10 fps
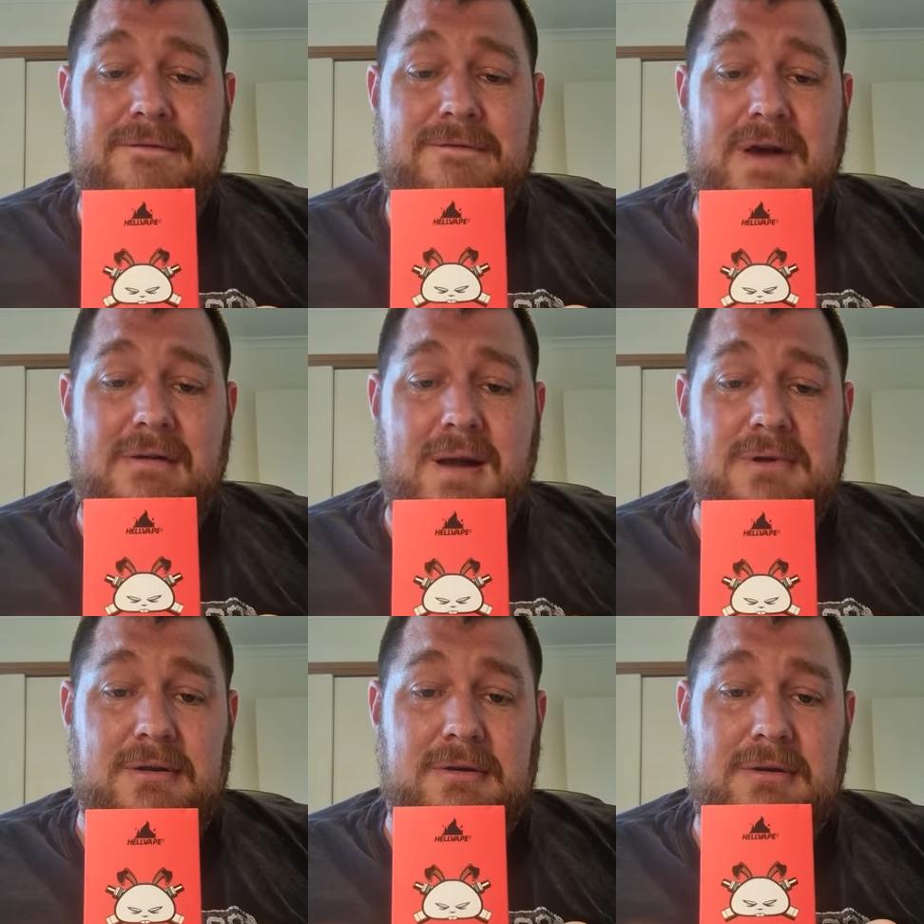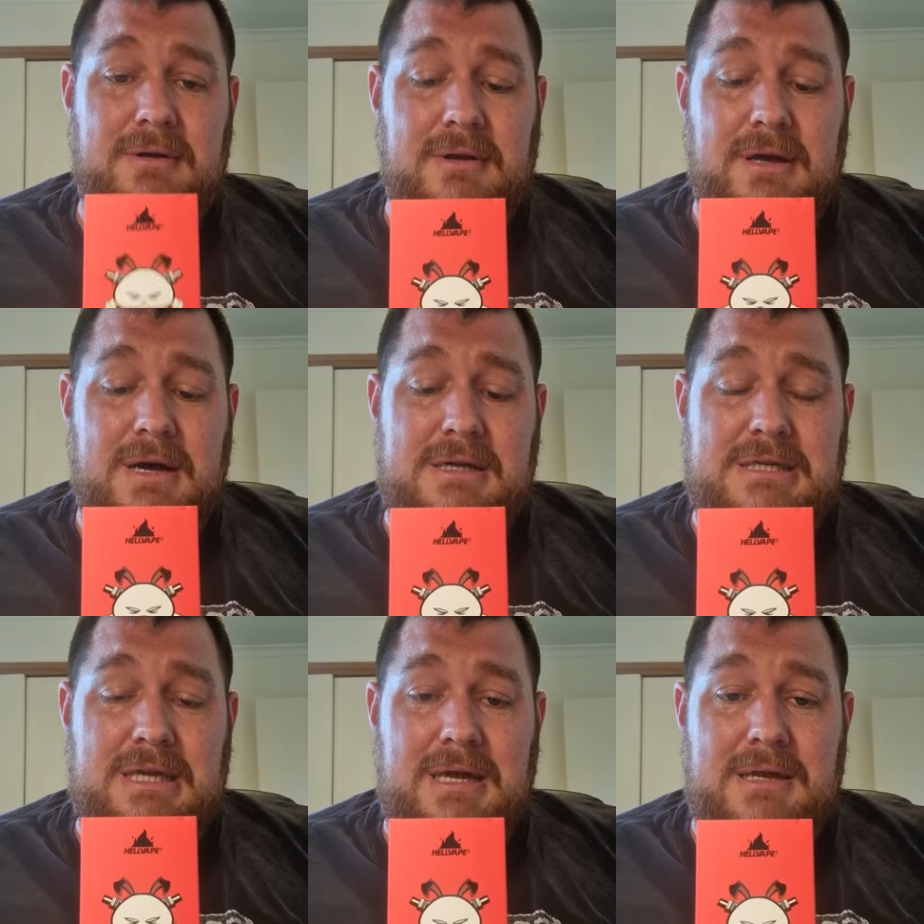Fat Rabbit
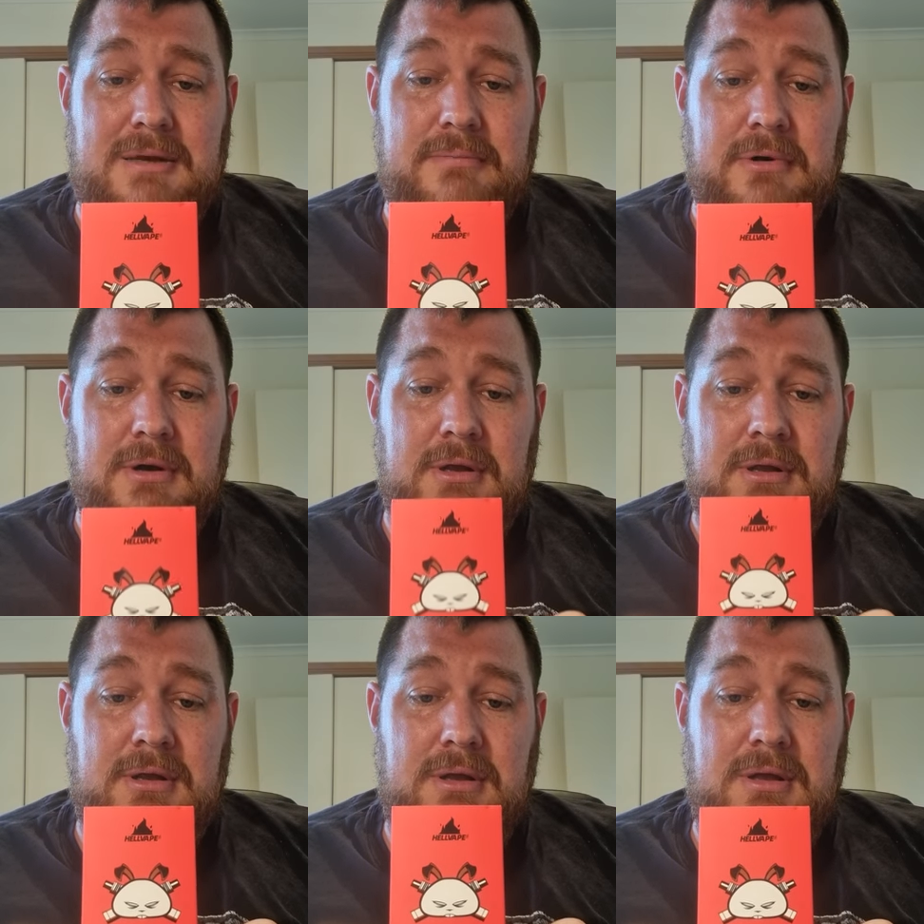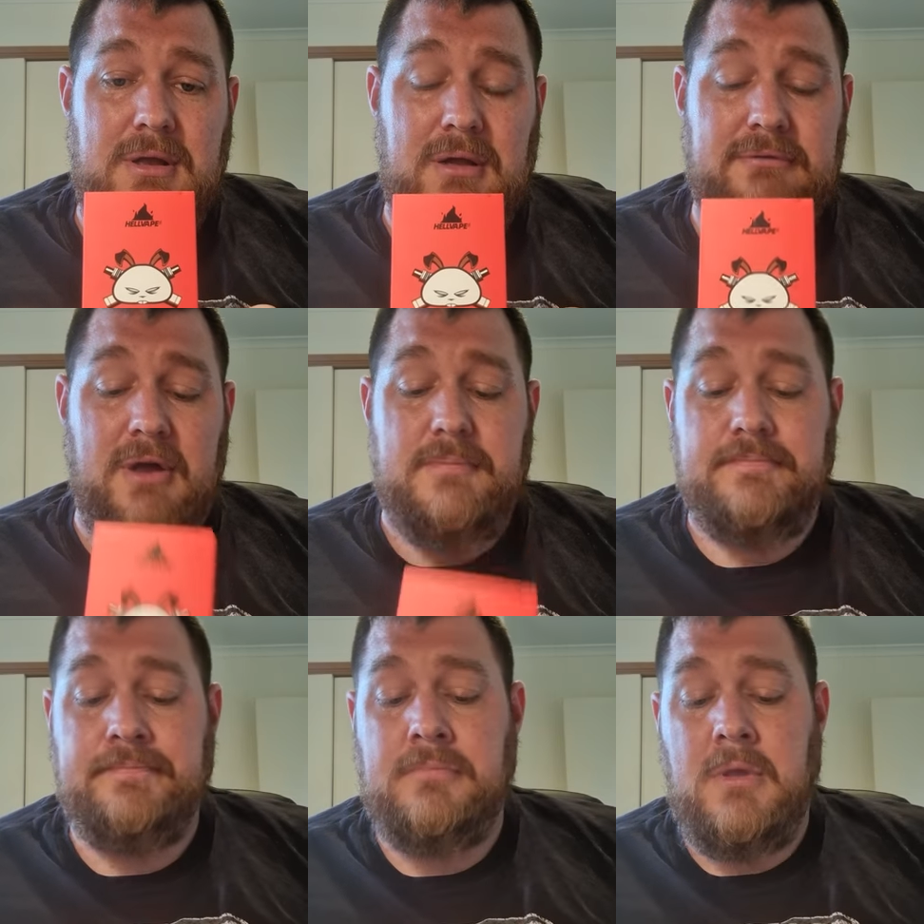RTA by Hellvape.
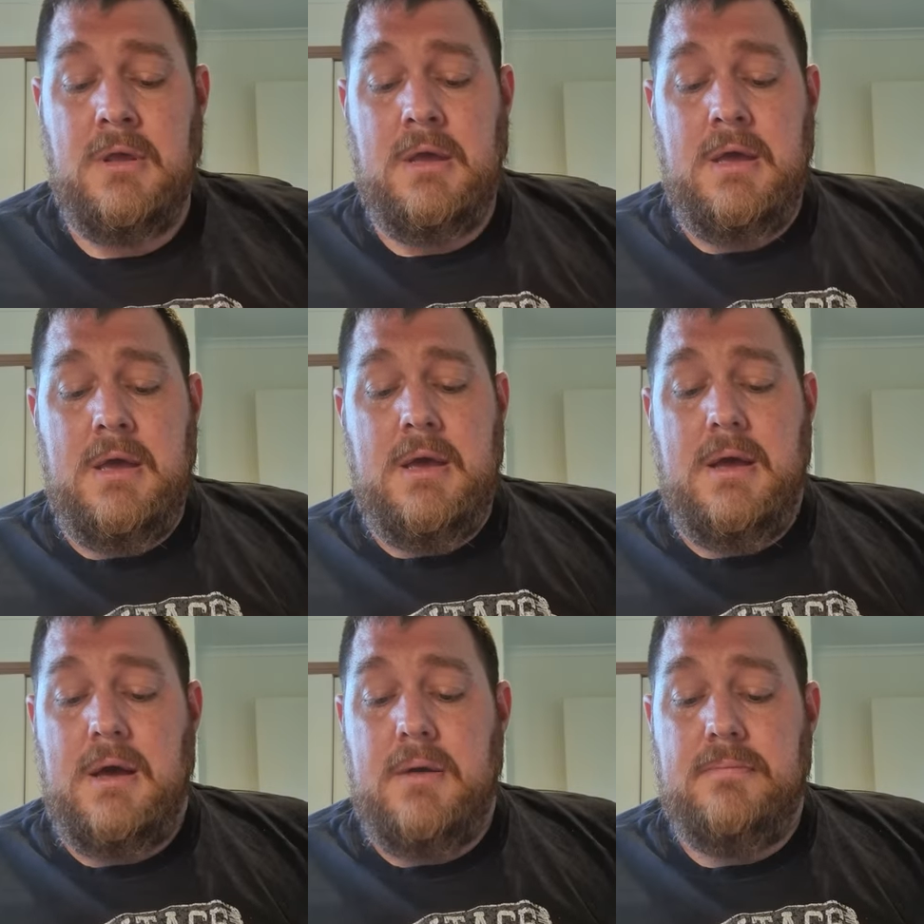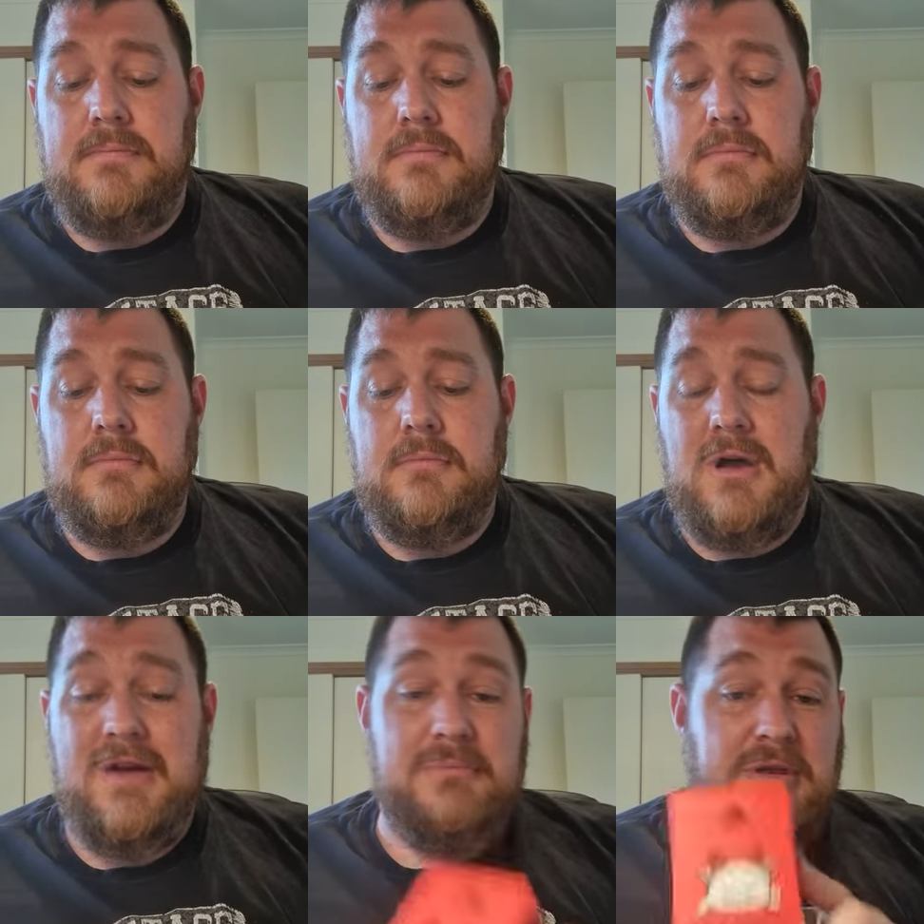Um,
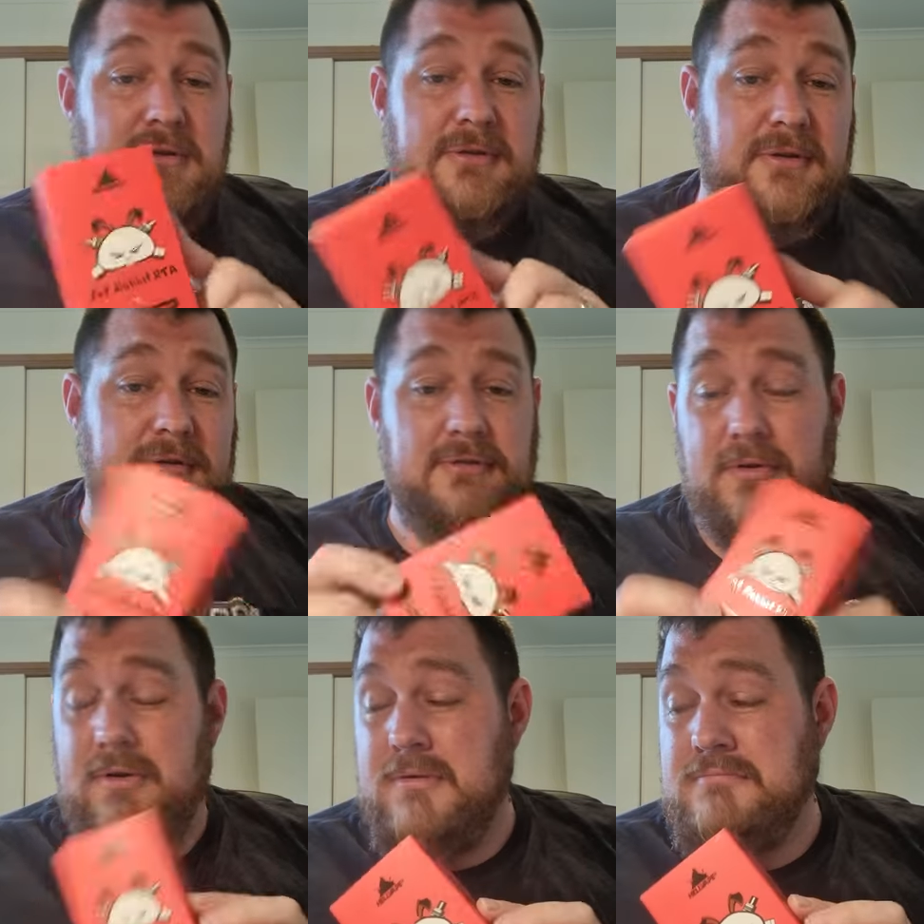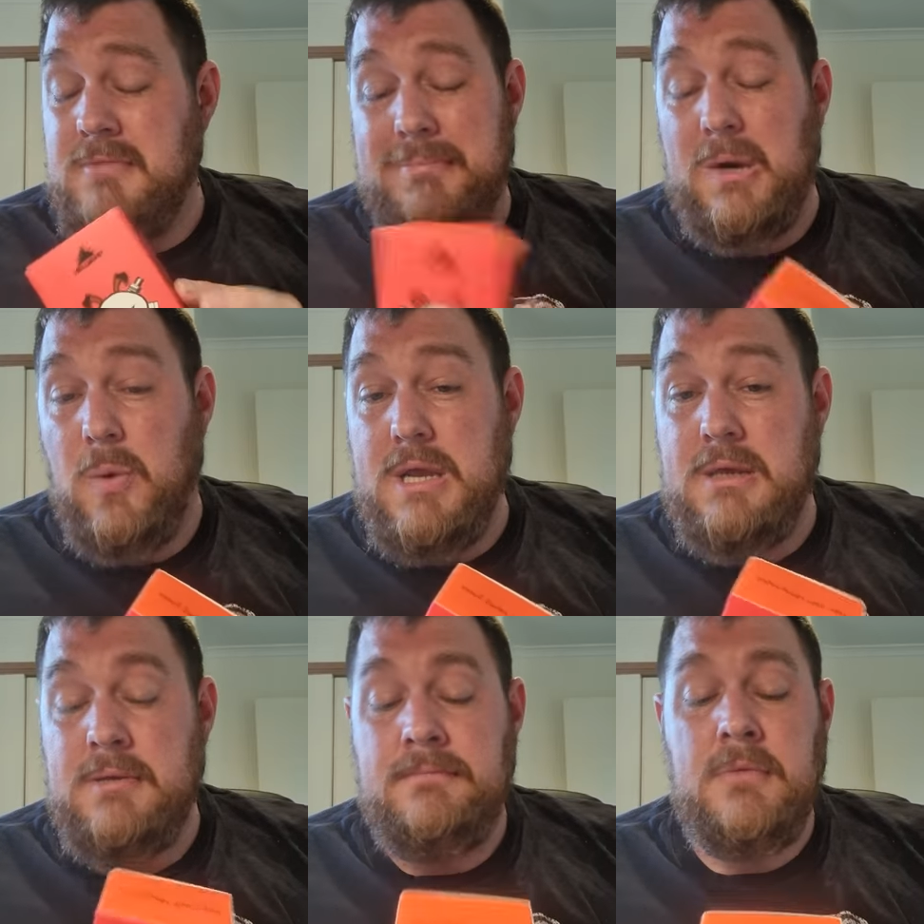I have been using this for about a week.